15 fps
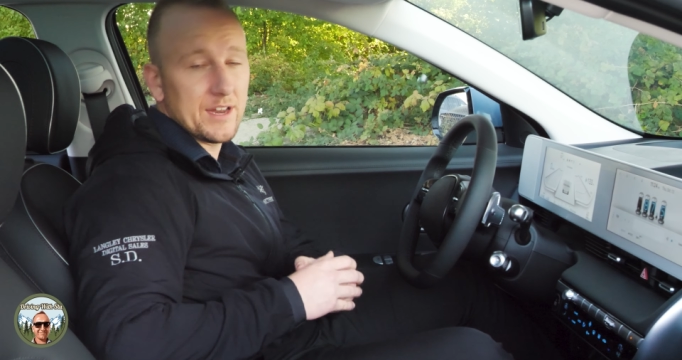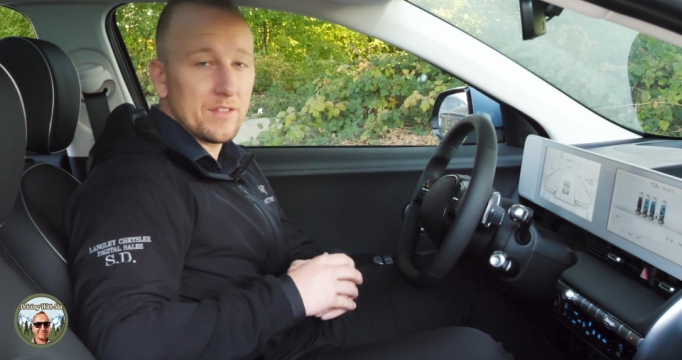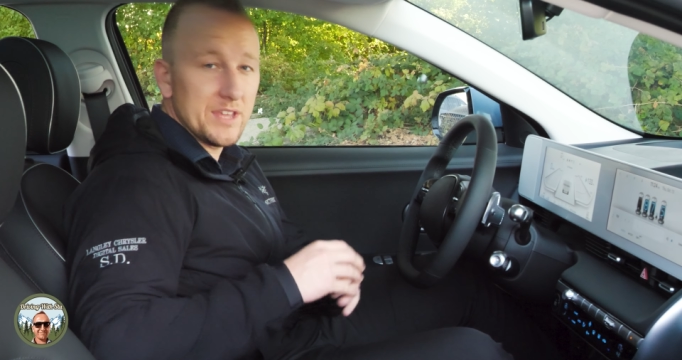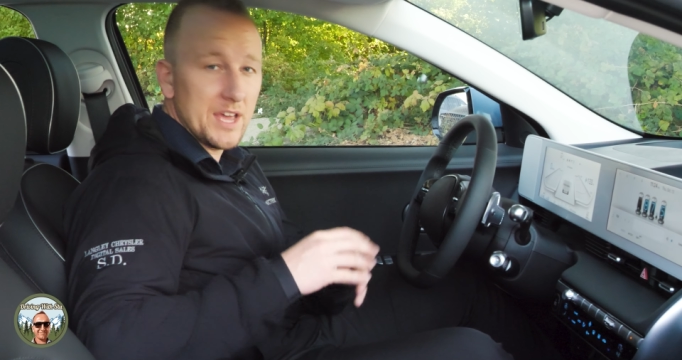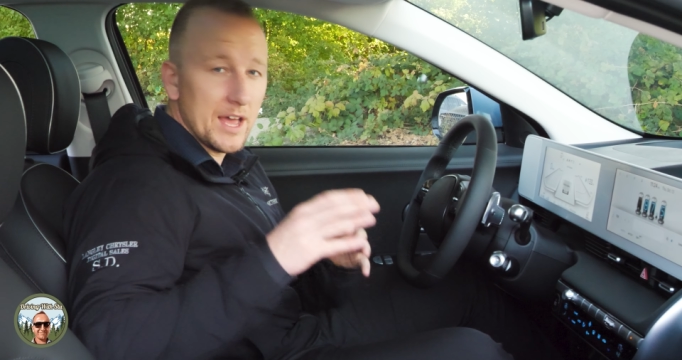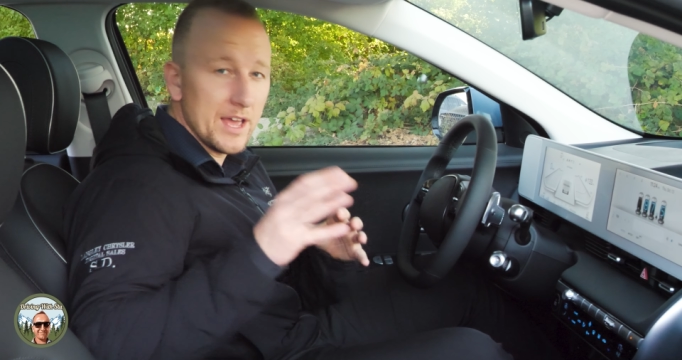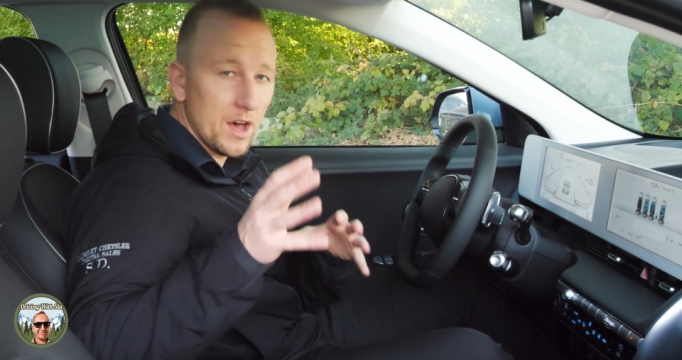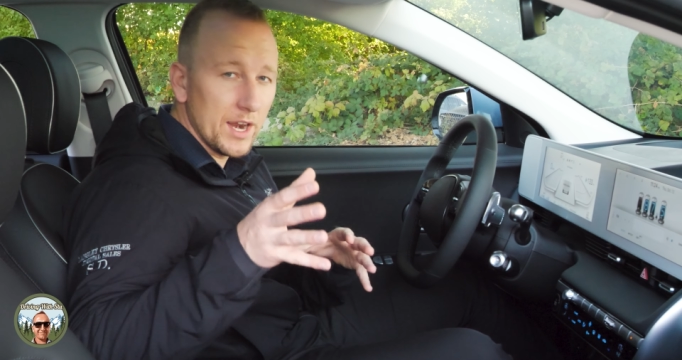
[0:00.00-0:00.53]
Now,
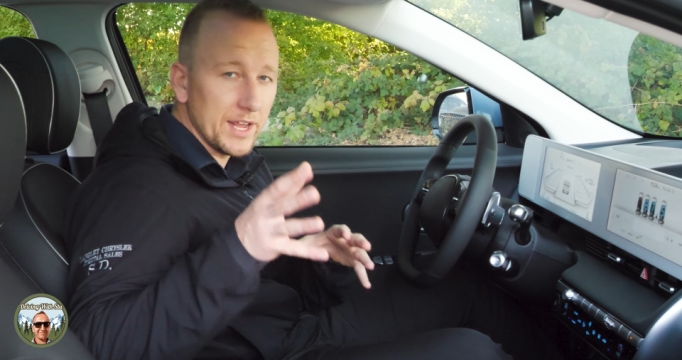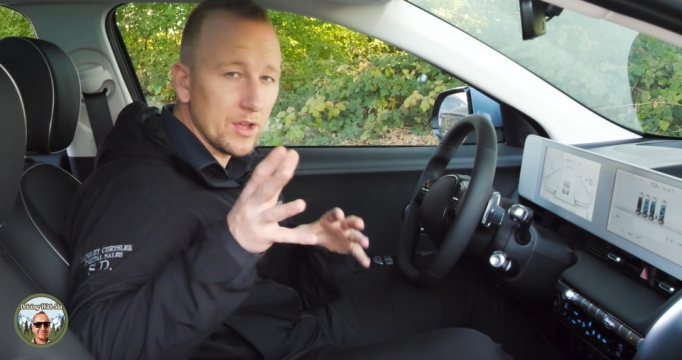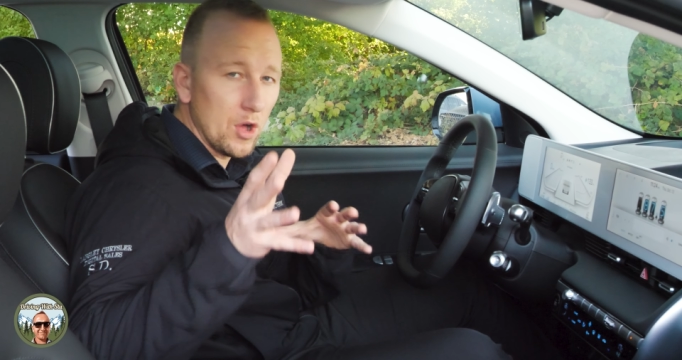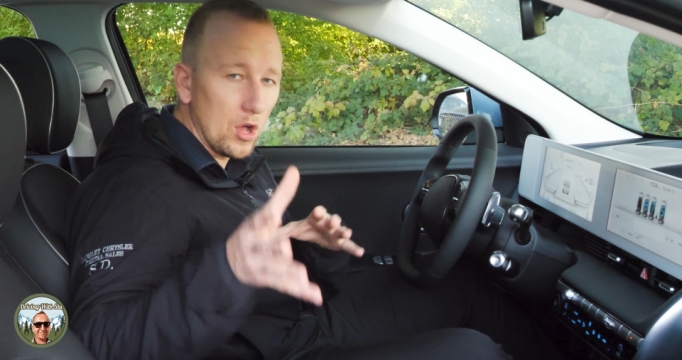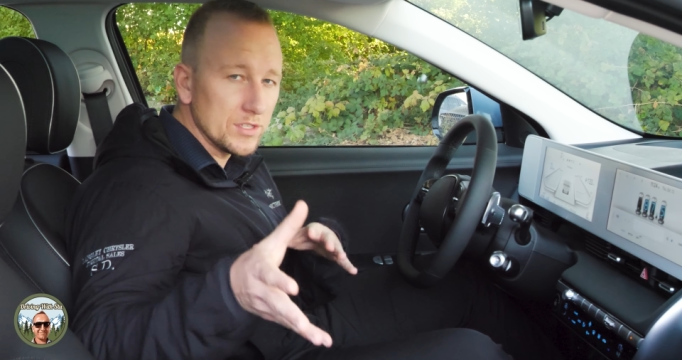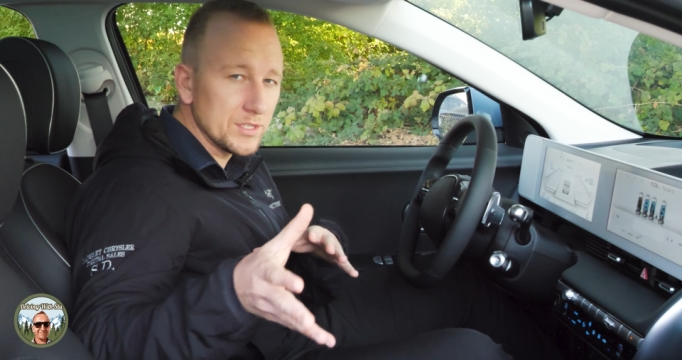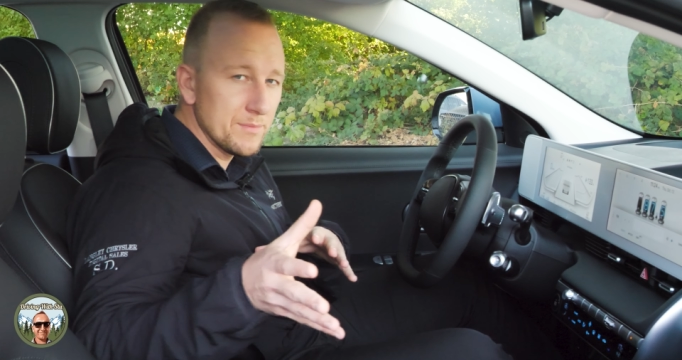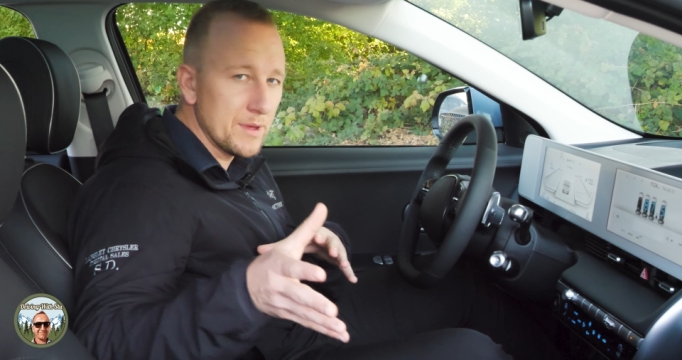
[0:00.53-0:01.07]
the IONIQ
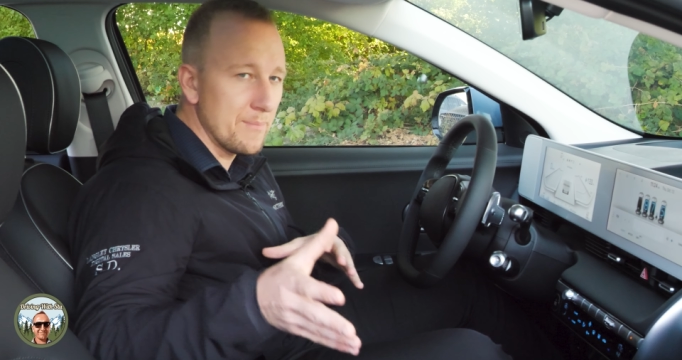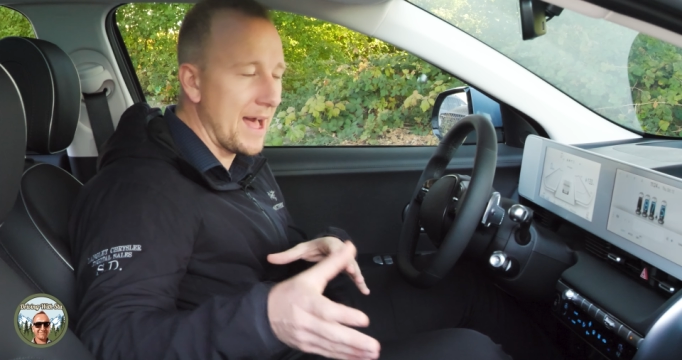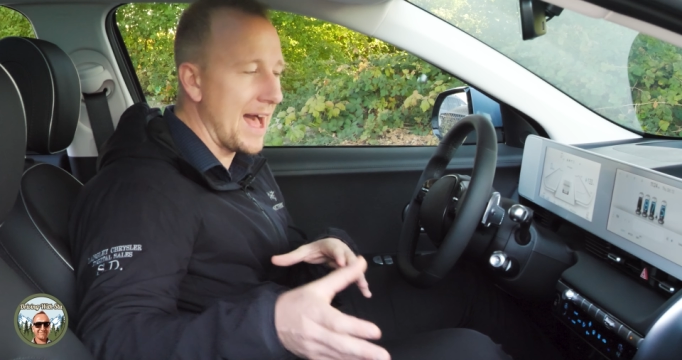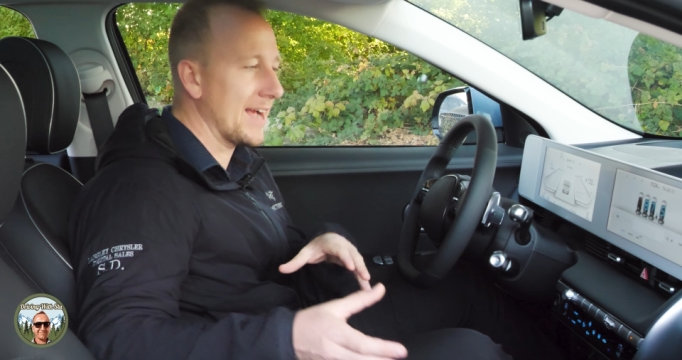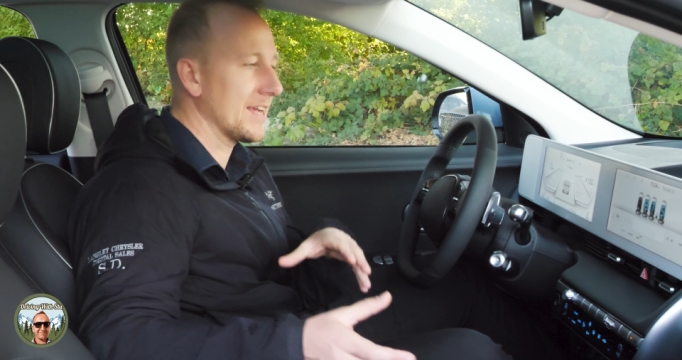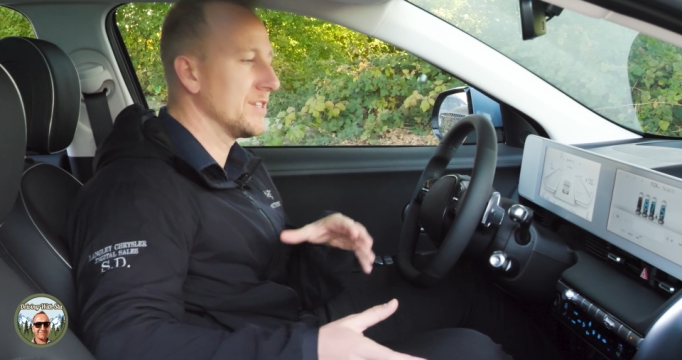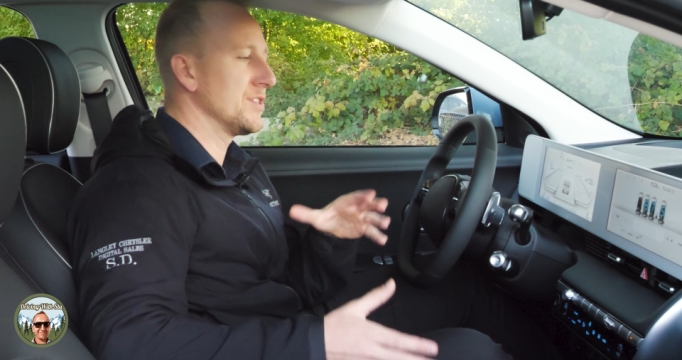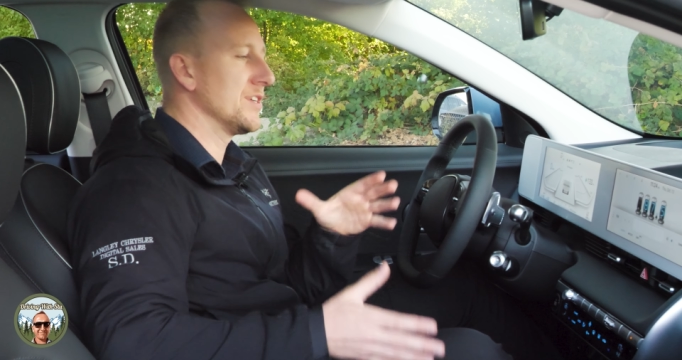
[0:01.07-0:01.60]
Ultimate
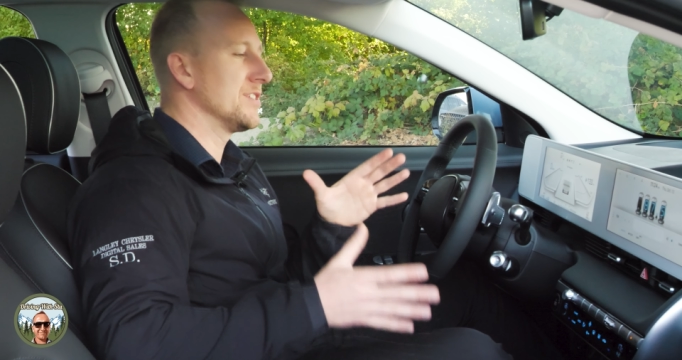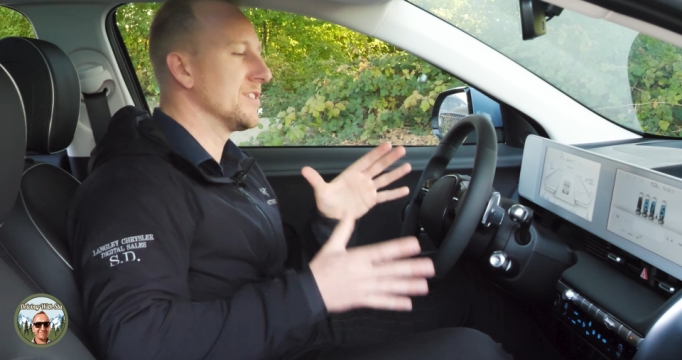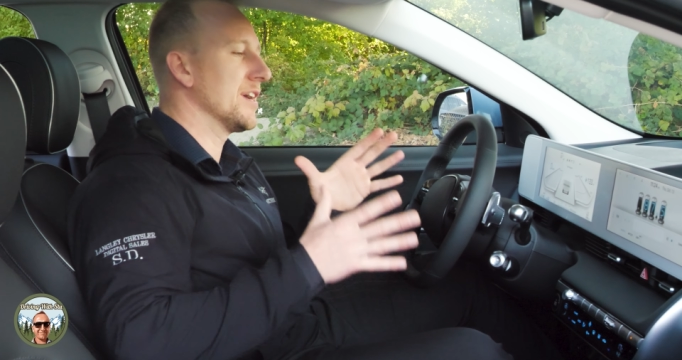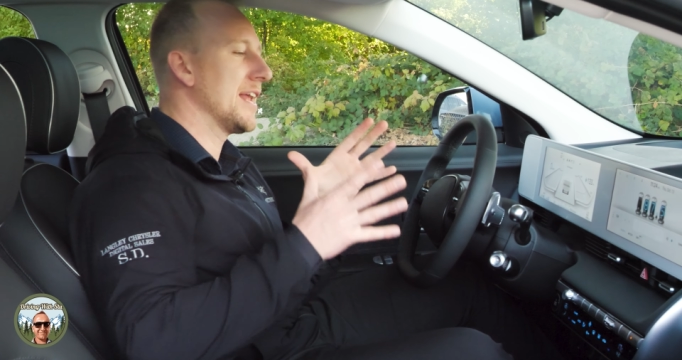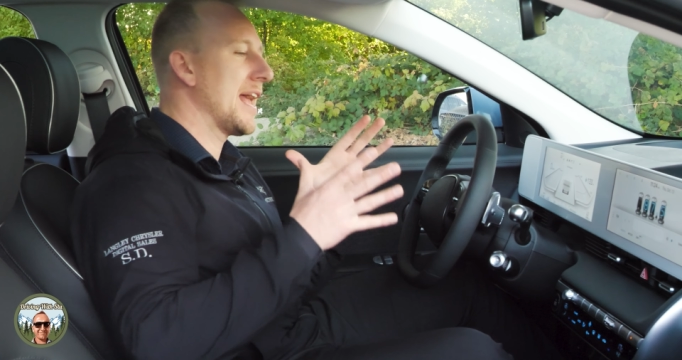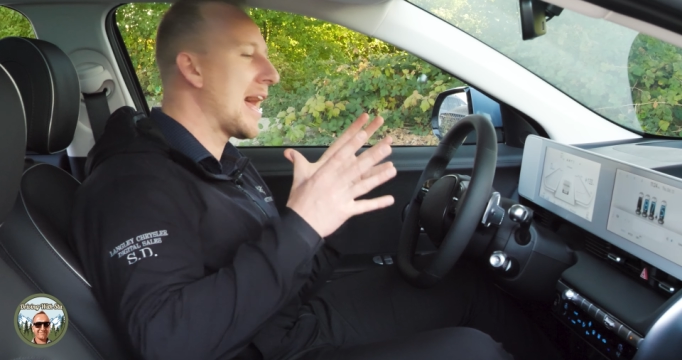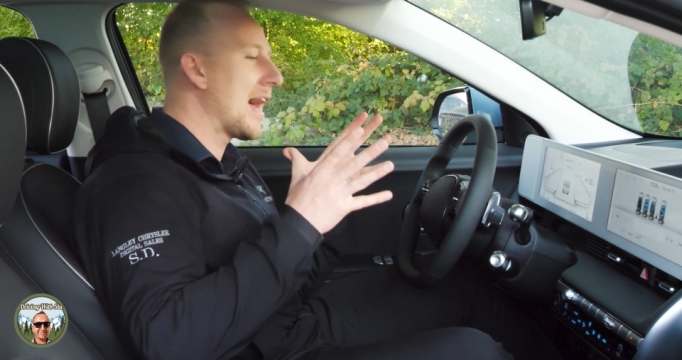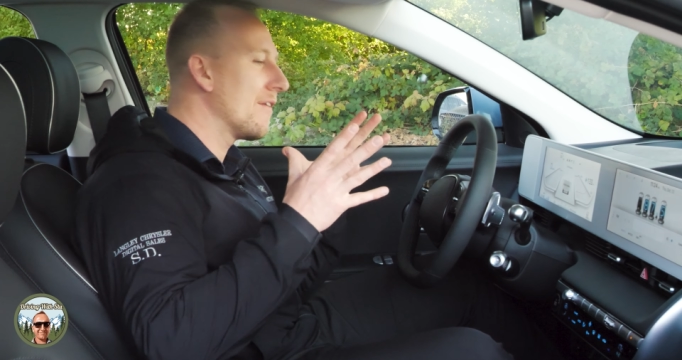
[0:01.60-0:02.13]
package is
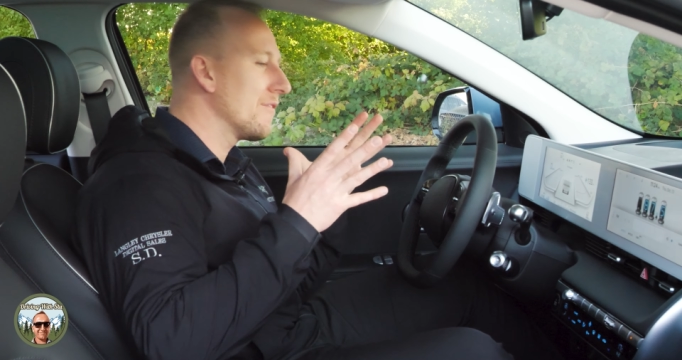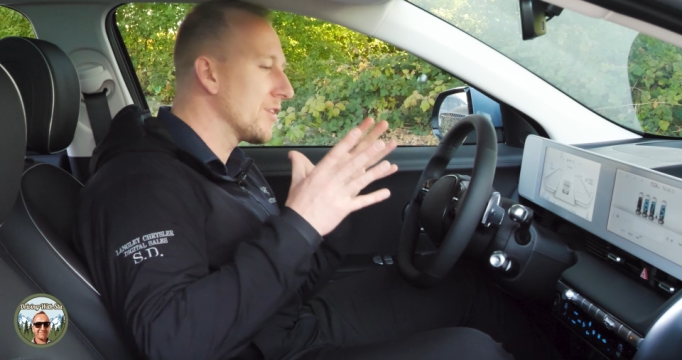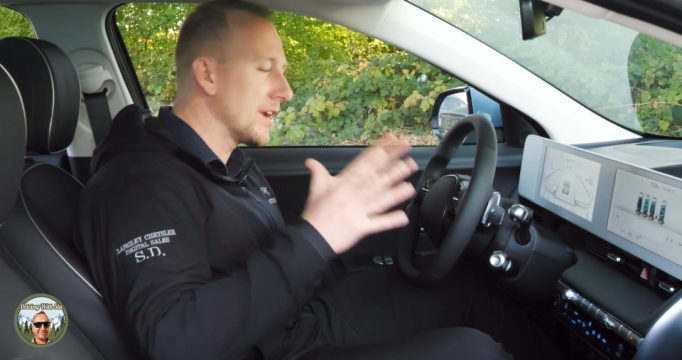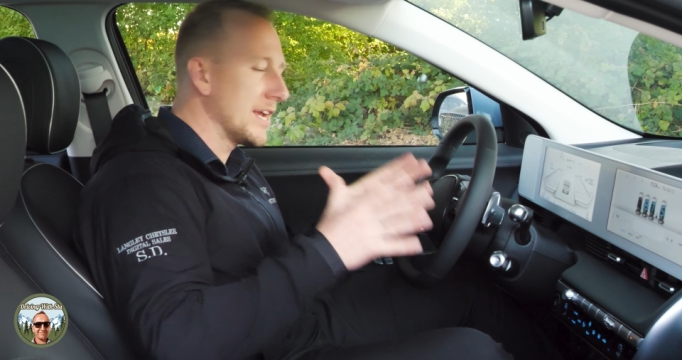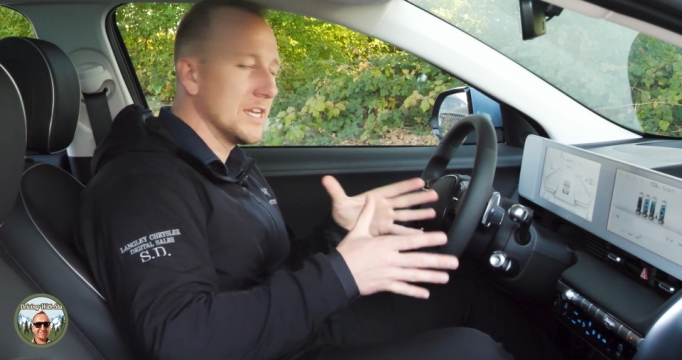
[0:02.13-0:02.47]
going to have your